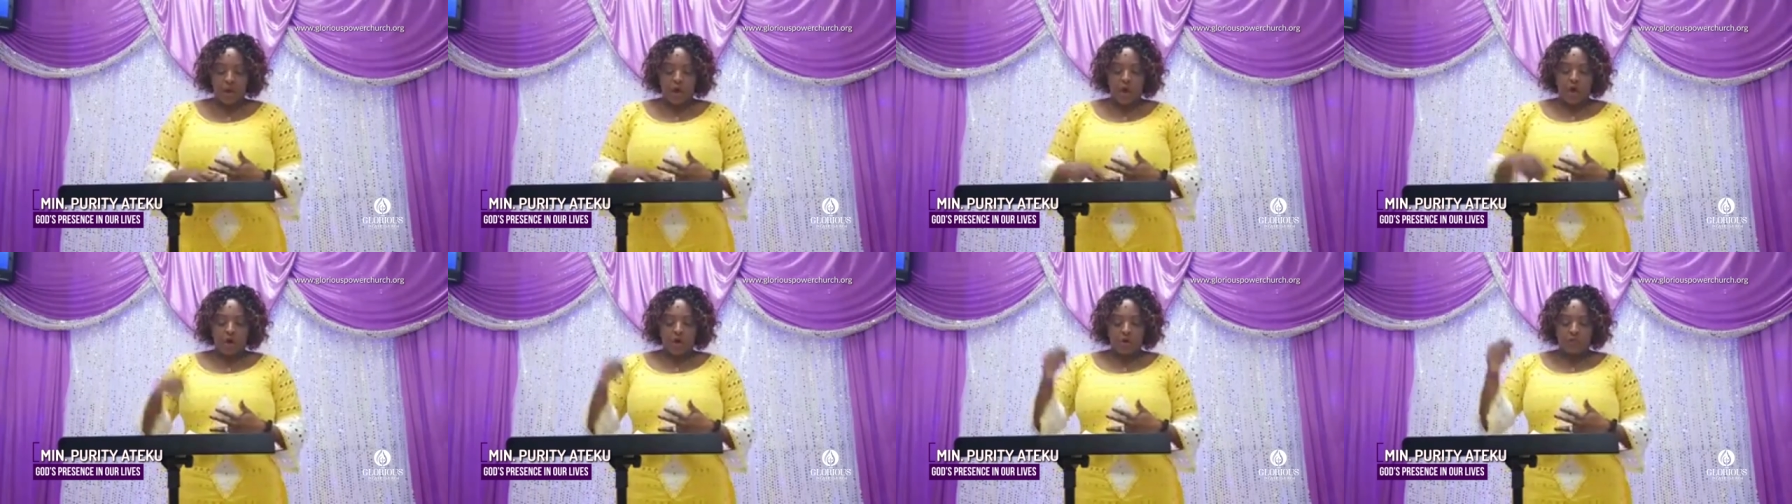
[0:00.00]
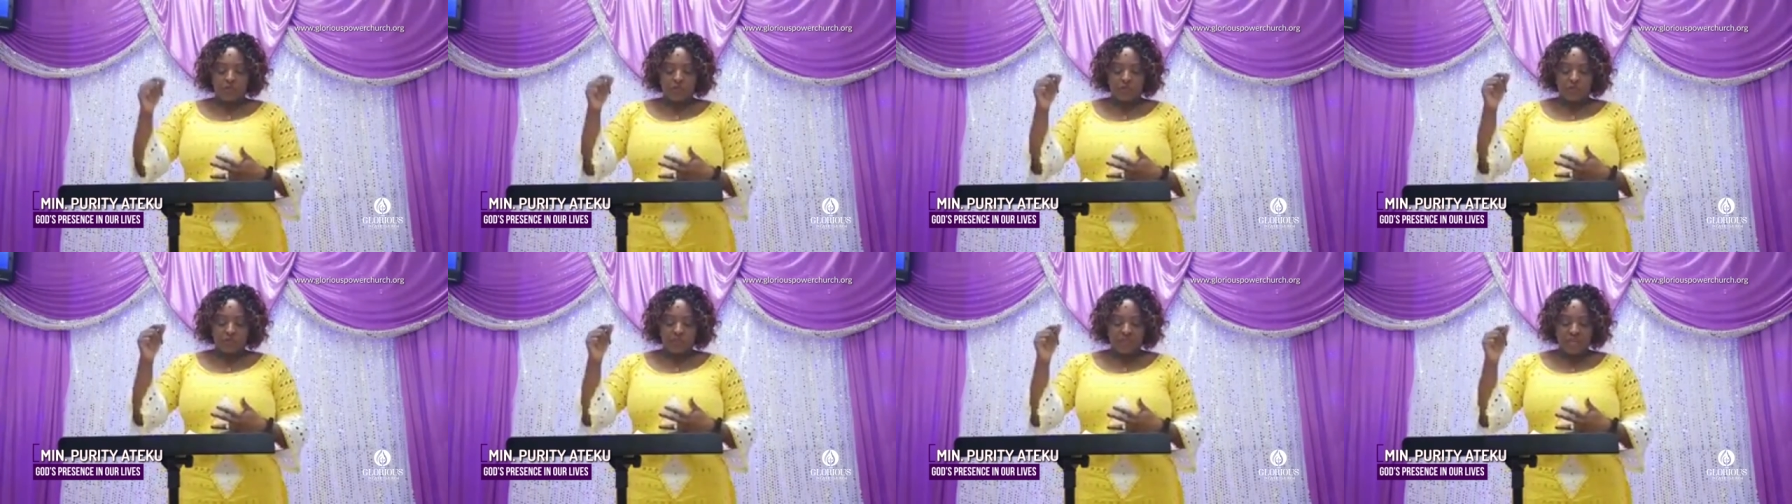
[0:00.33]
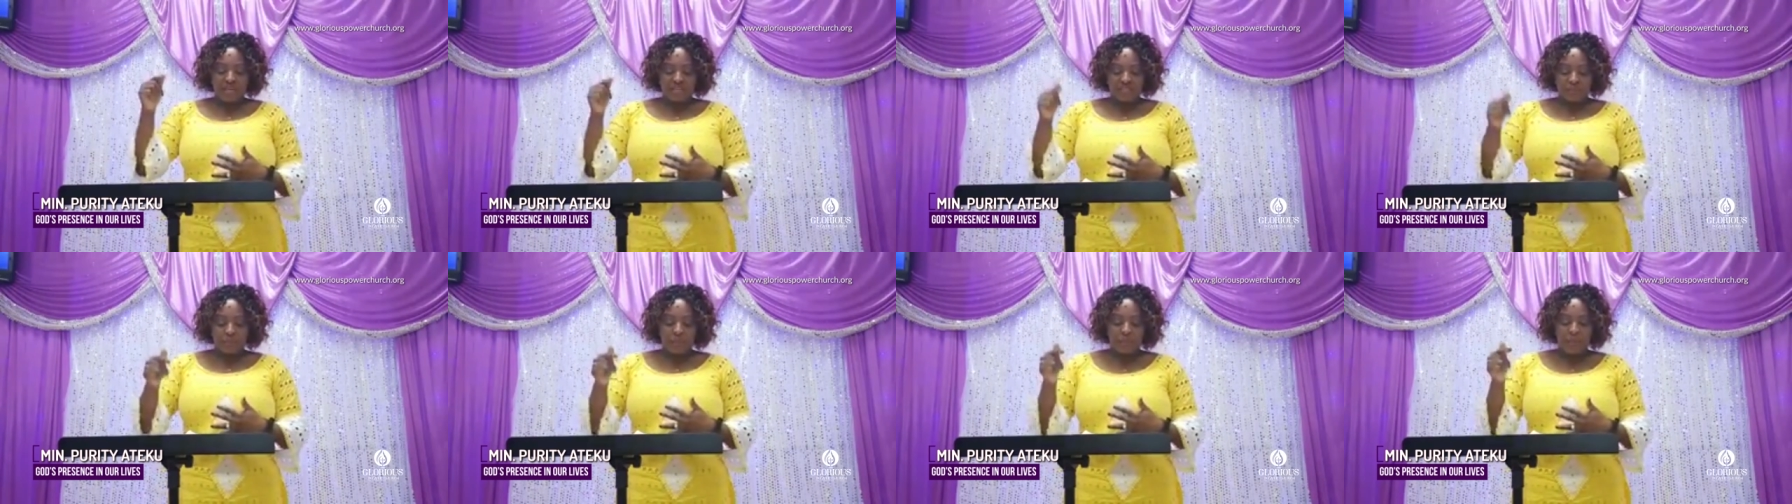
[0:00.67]
Or
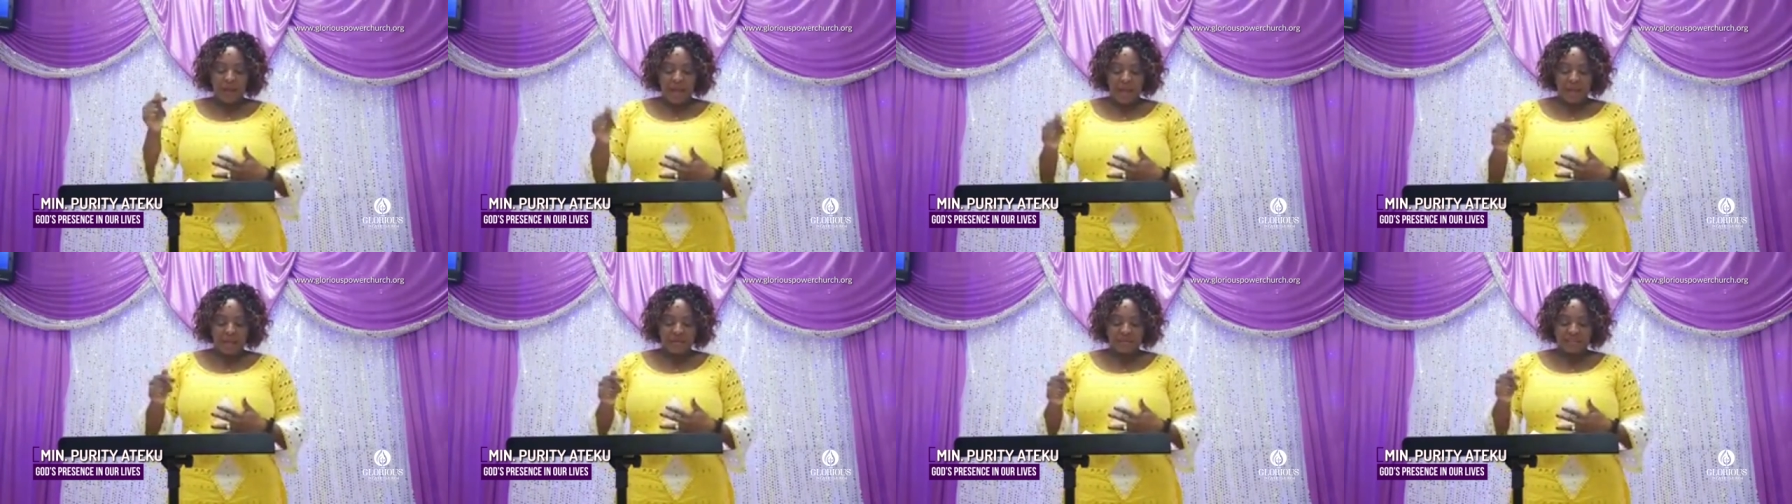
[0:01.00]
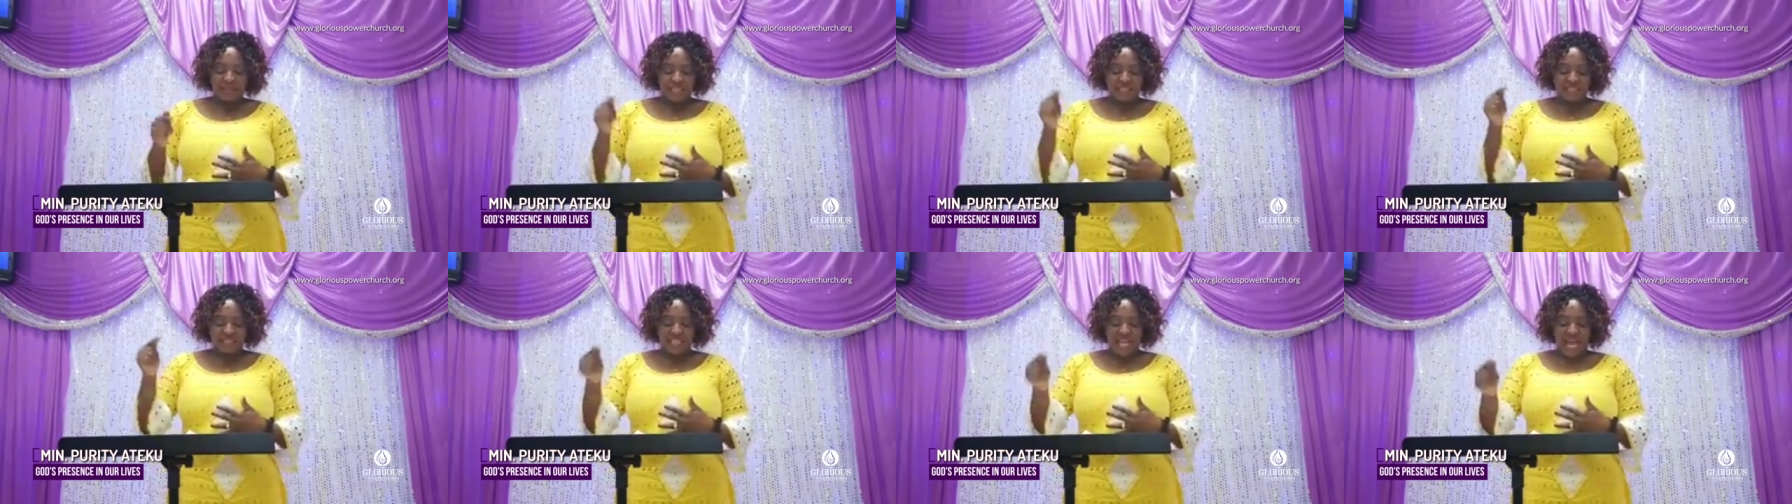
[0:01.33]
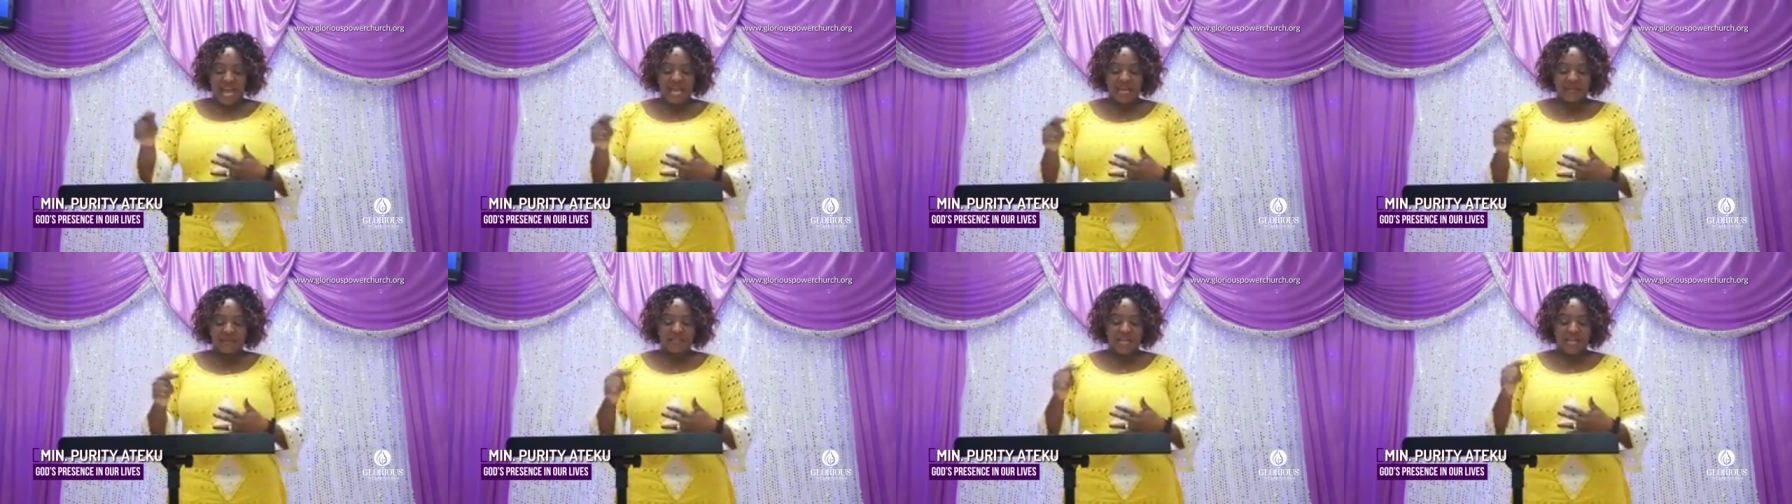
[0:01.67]
this man does,
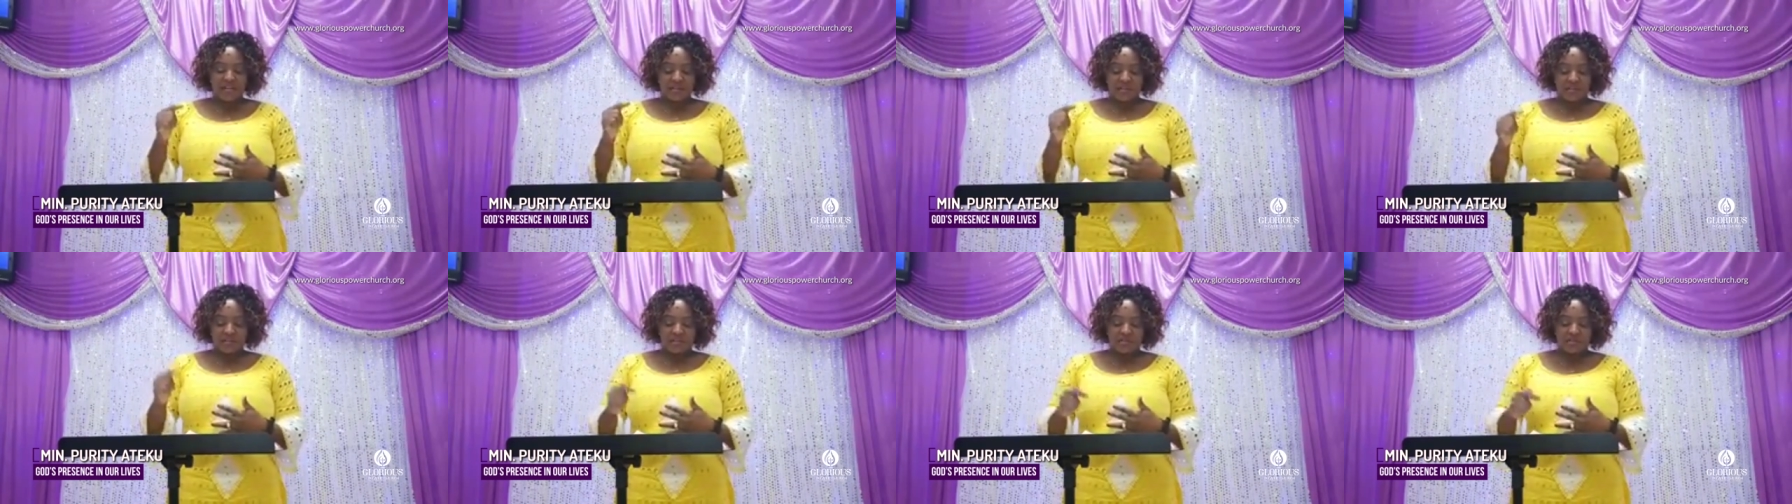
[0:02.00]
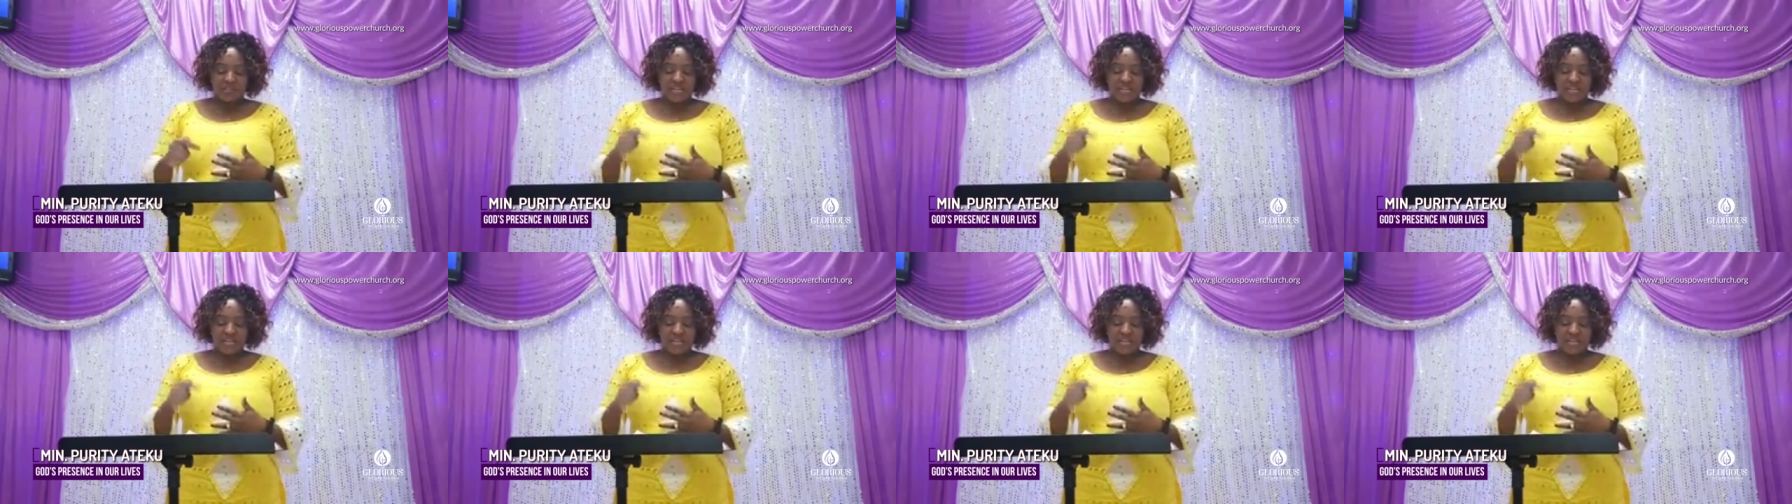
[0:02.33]
stand, does,